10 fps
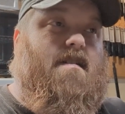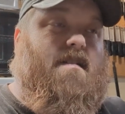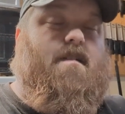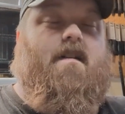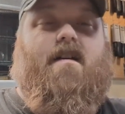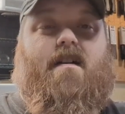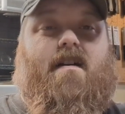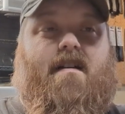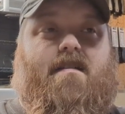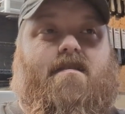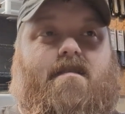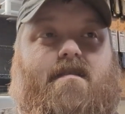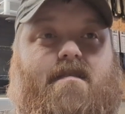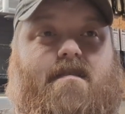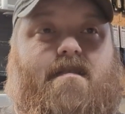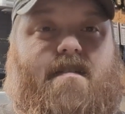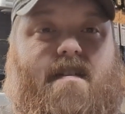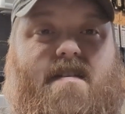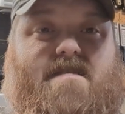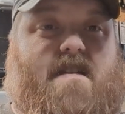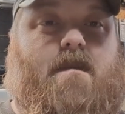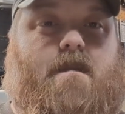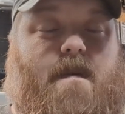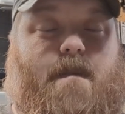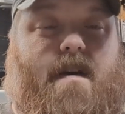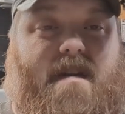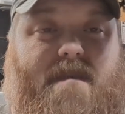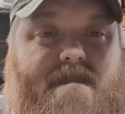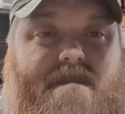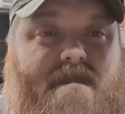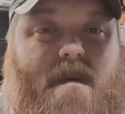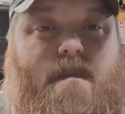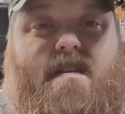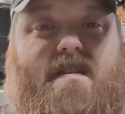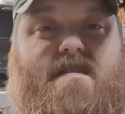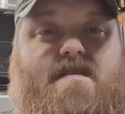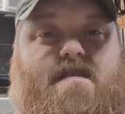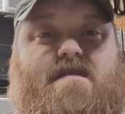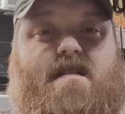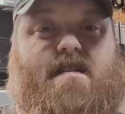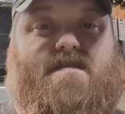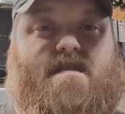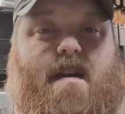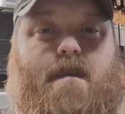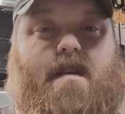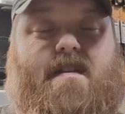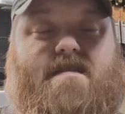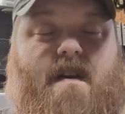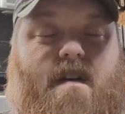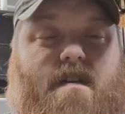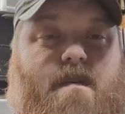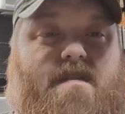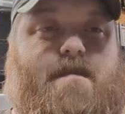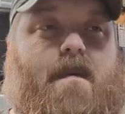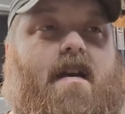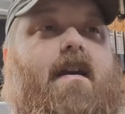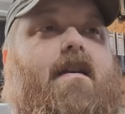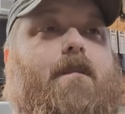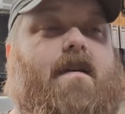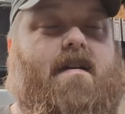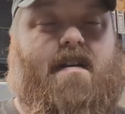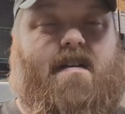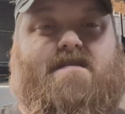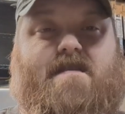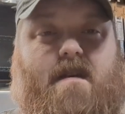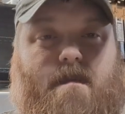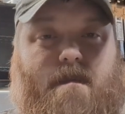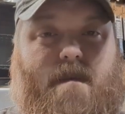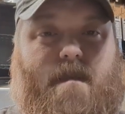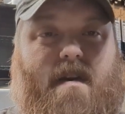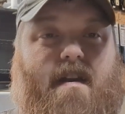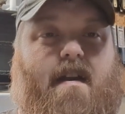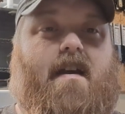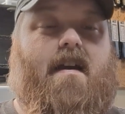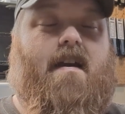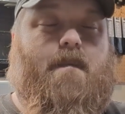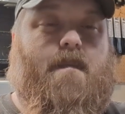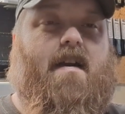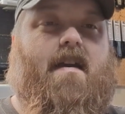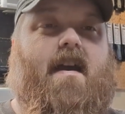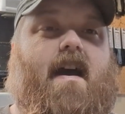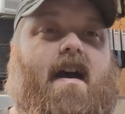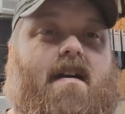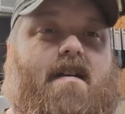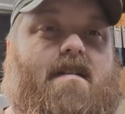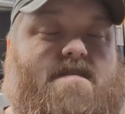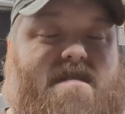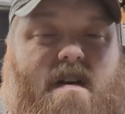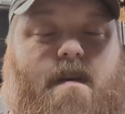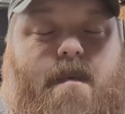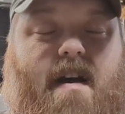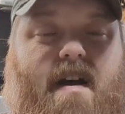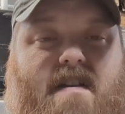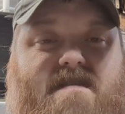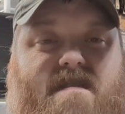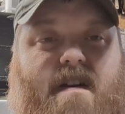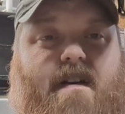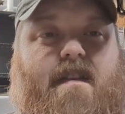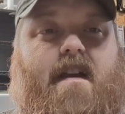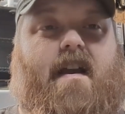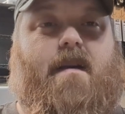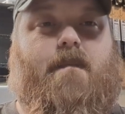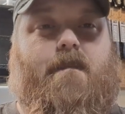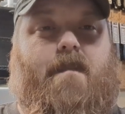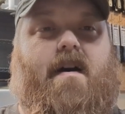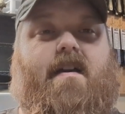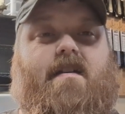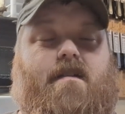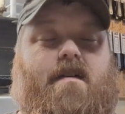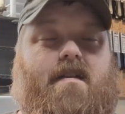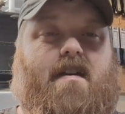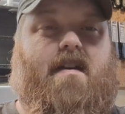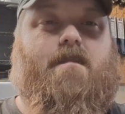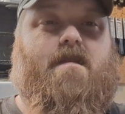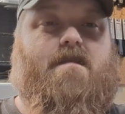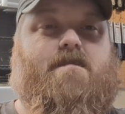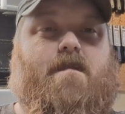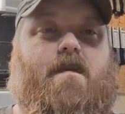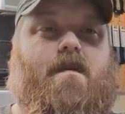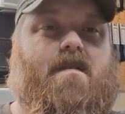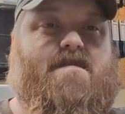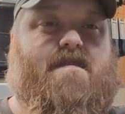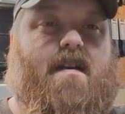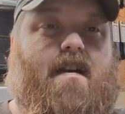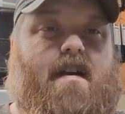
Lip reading: in the long run it is saving me money. It just is. It's hard to explain, but it is saving me money. But yeah, the startup costs are there, but you can keep those molds